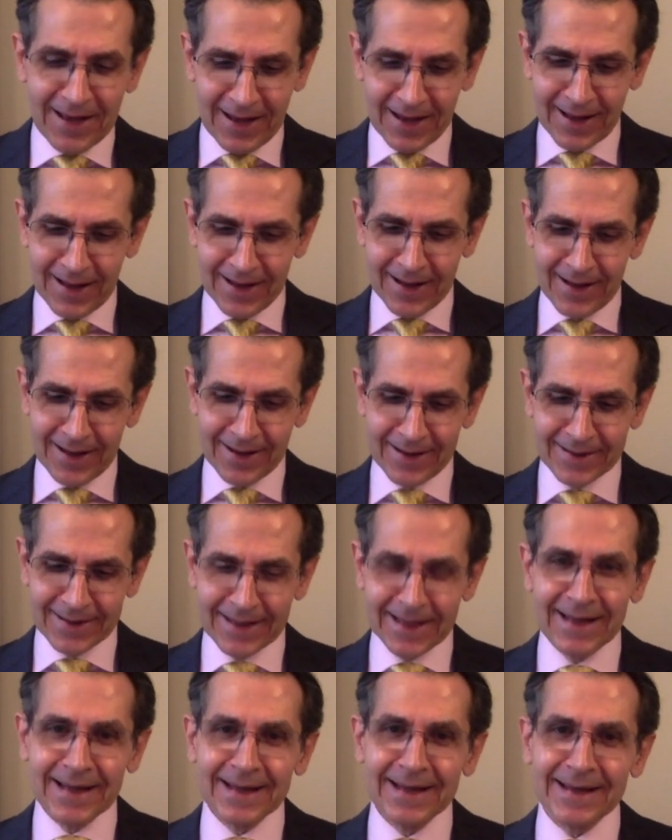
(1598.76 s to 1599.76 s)
Uh,
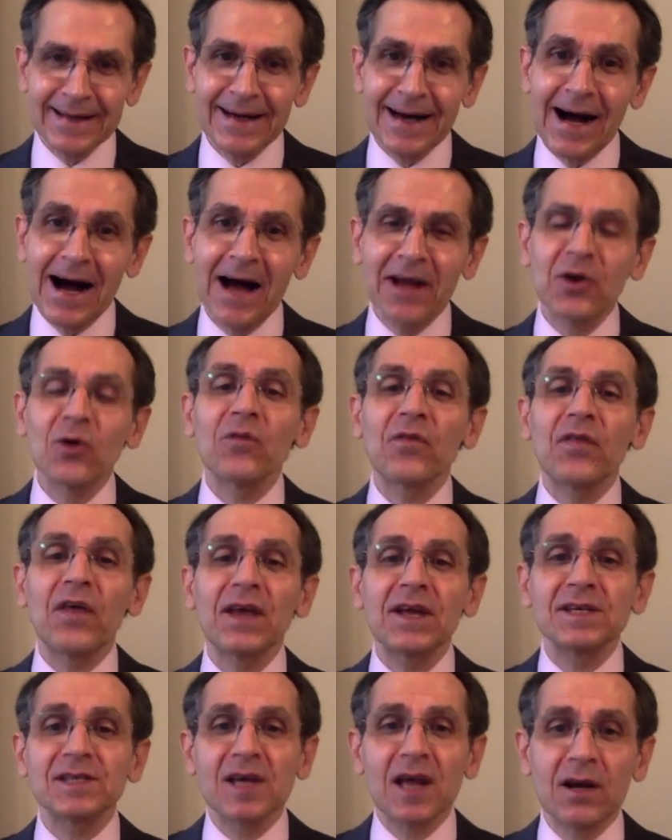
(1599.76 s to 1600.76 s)
uh, I don't
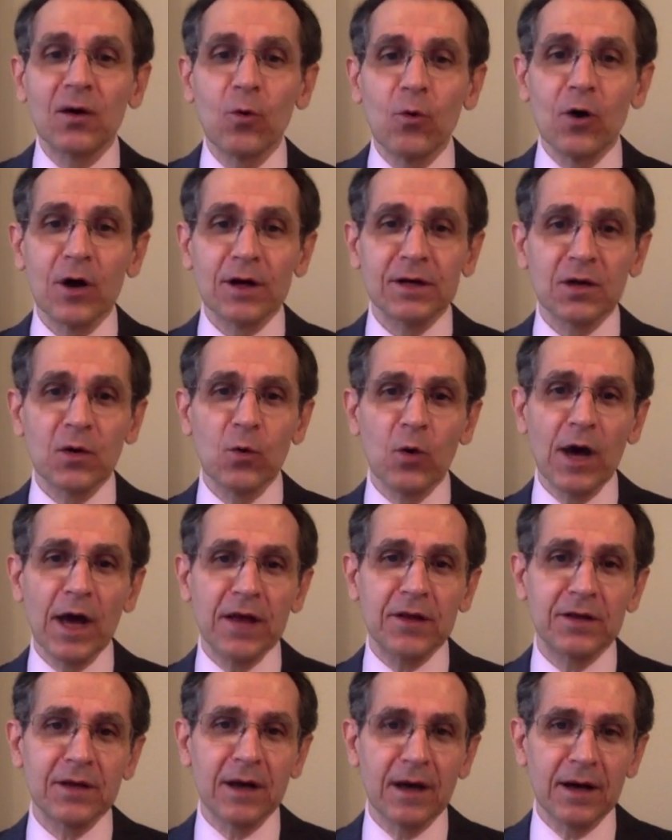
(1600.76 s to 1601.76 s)
think it's going to work the
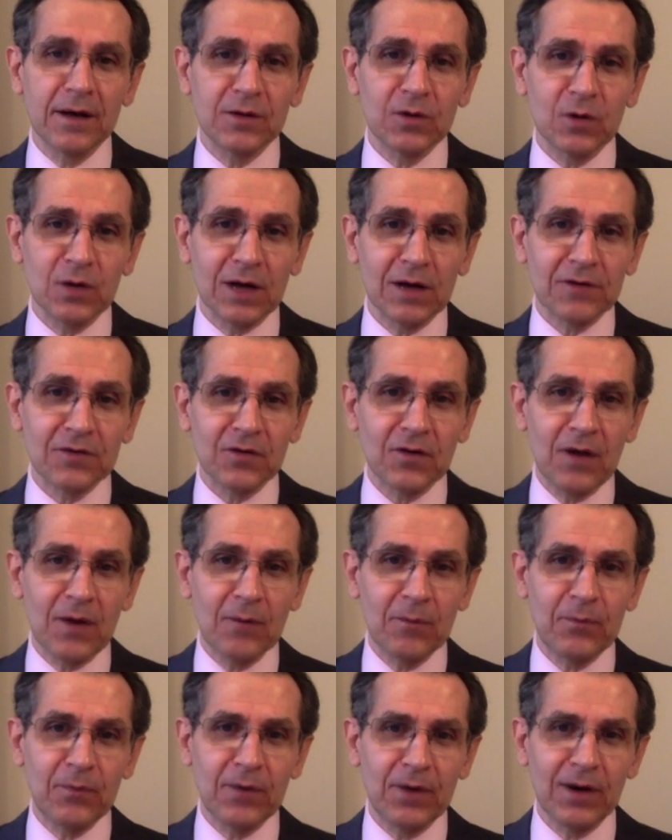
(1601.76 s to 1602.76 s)
way the uh, Donald
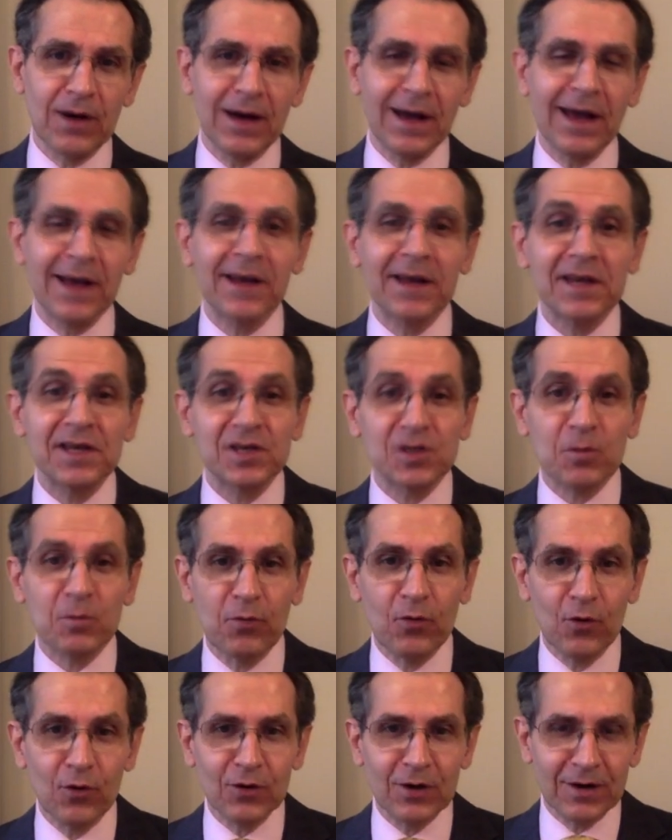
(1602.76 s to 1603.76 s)
Trump and his
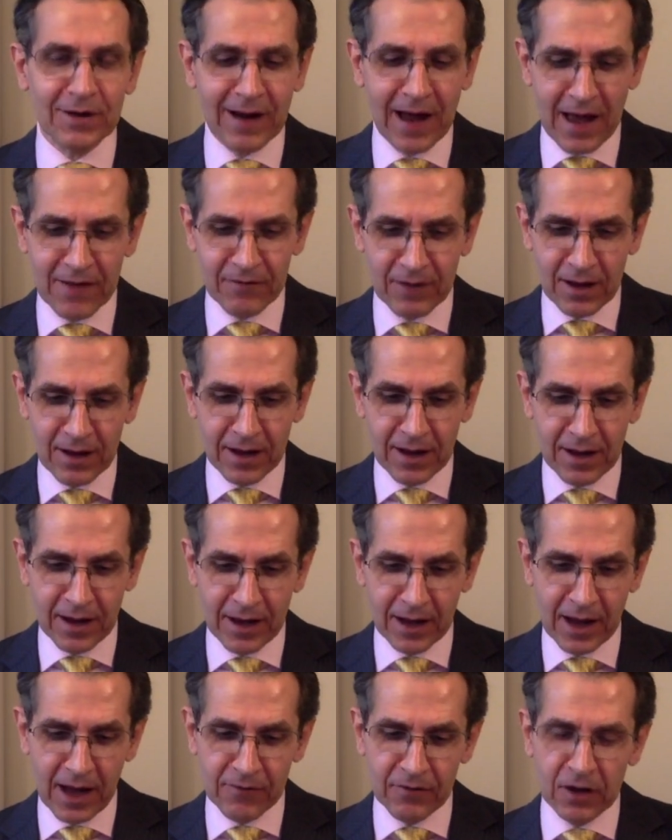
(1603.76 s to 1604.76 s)
supporters have,
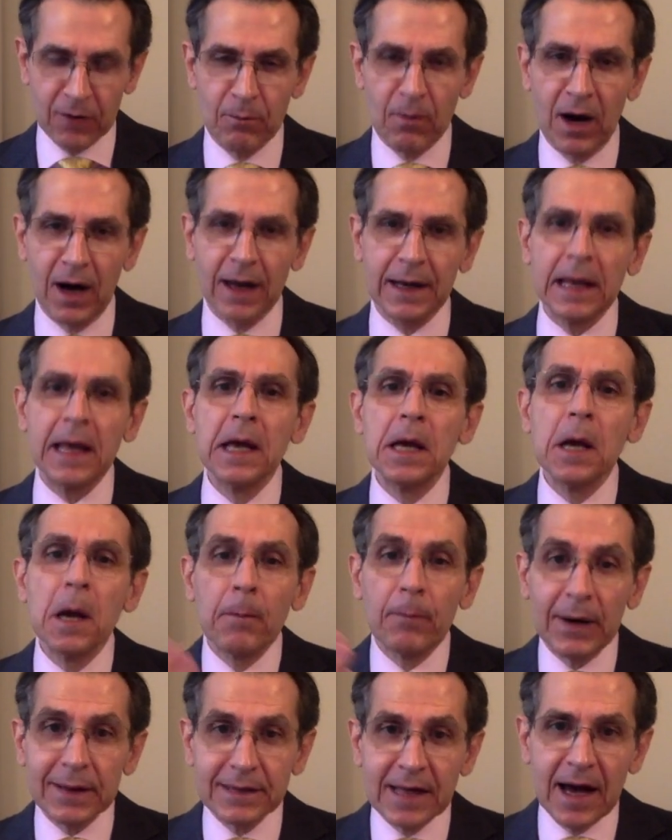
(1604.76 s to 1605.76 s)
have in mind.
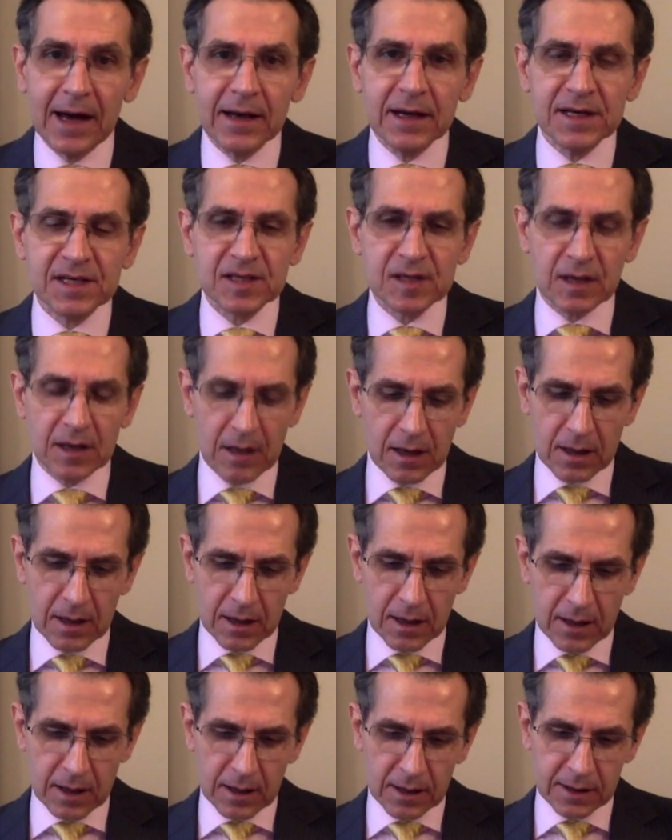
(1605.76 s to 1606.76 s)
But that is
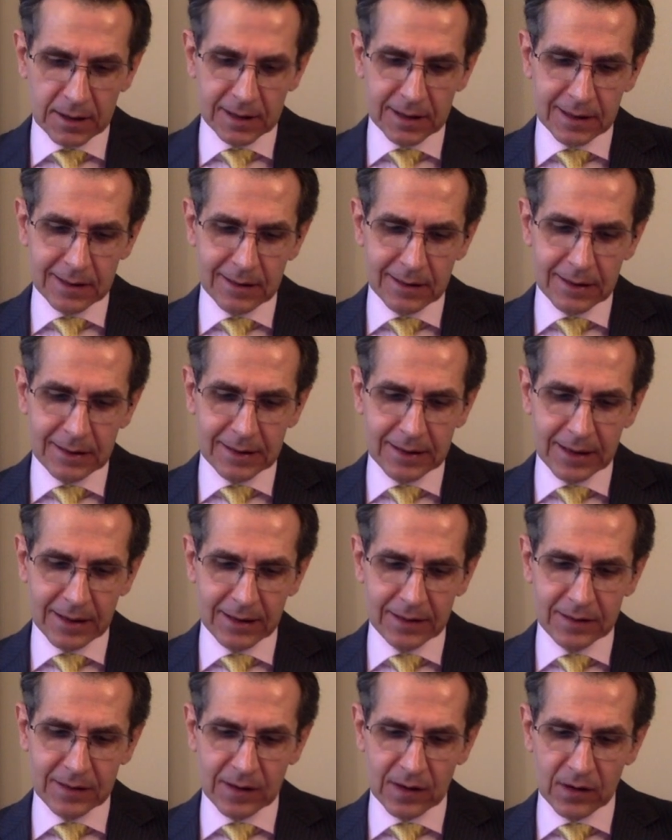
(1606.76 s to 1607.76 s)

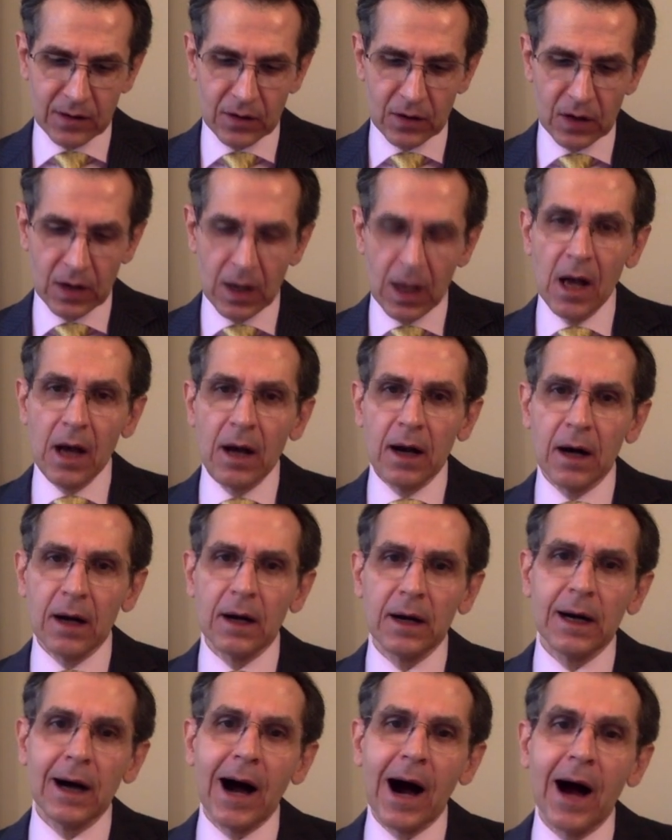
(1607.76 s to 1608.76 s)
the, their
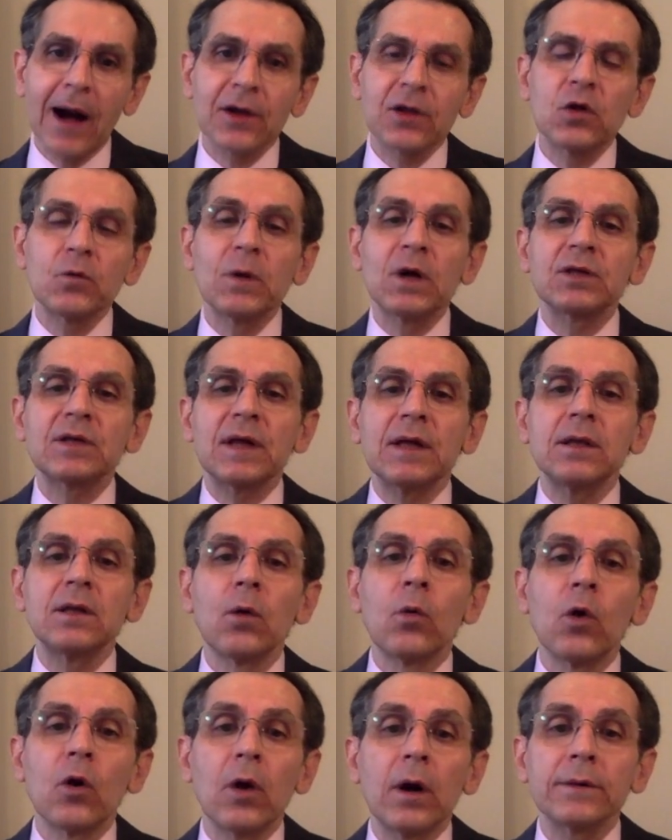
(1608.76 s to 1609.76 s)
argument in
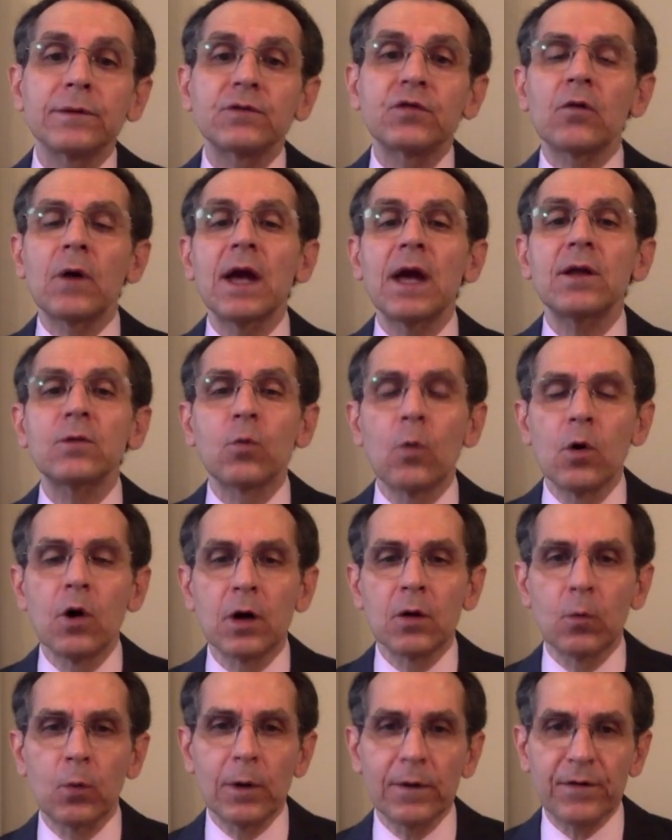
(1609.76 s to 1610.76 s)
the trade
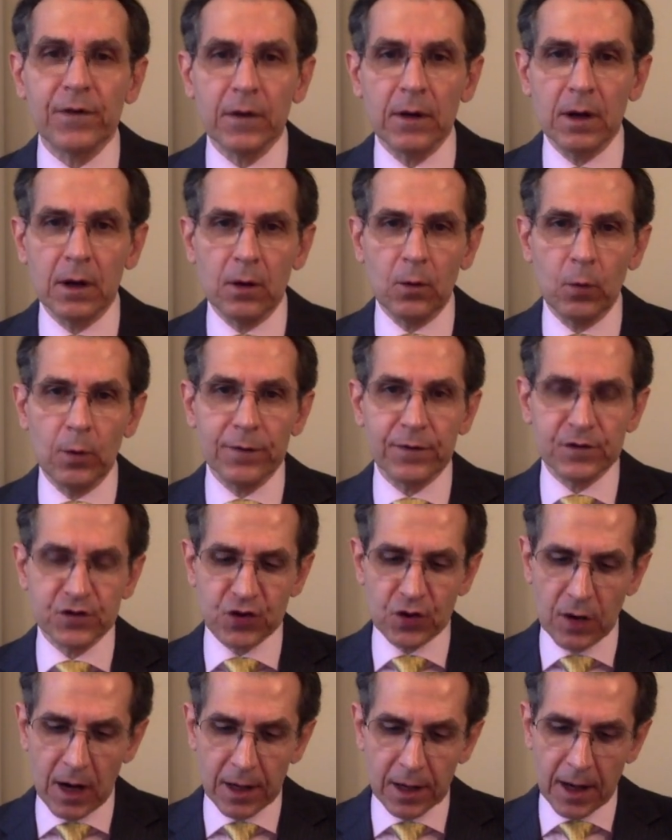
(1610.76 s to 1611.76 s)
war with, with
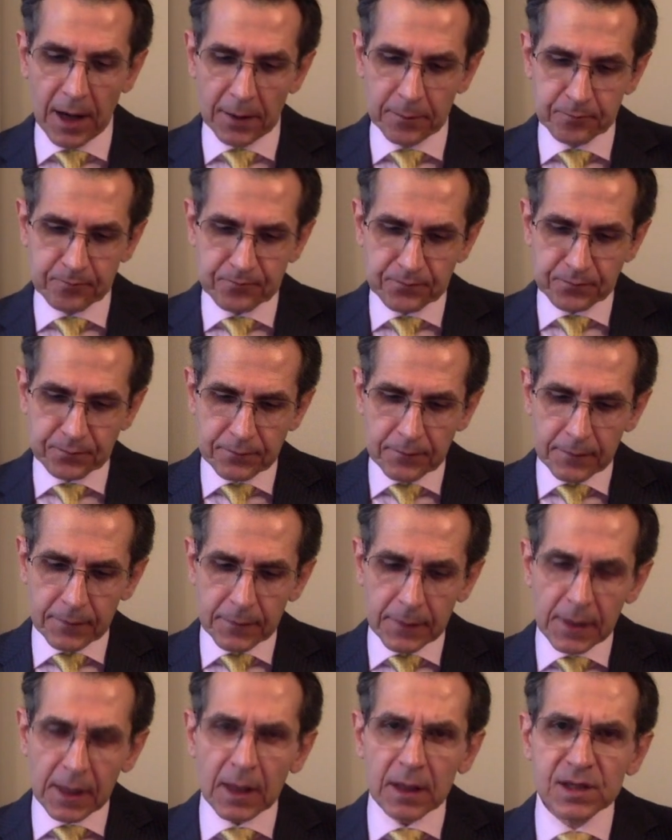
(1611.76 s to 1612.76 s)
China.
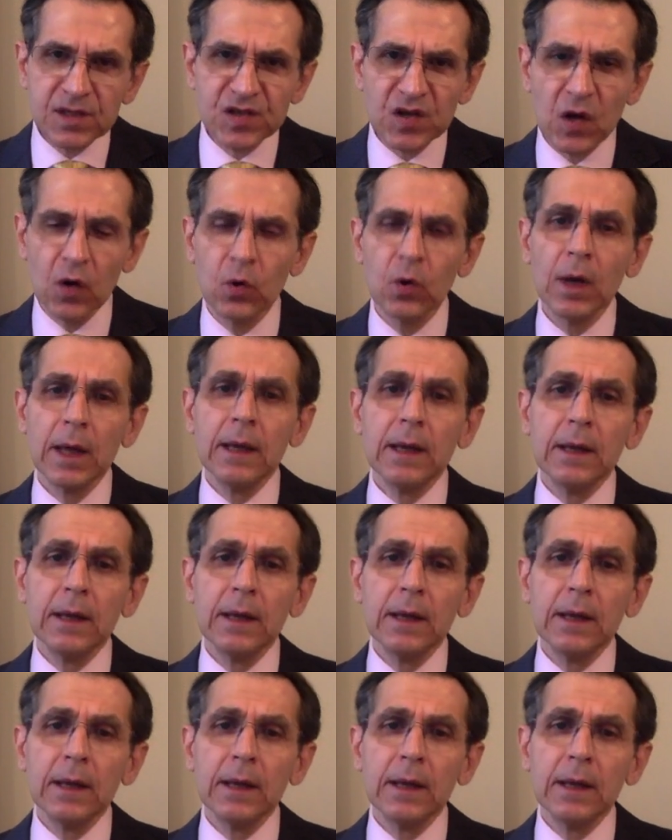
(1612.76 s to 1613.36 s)
So,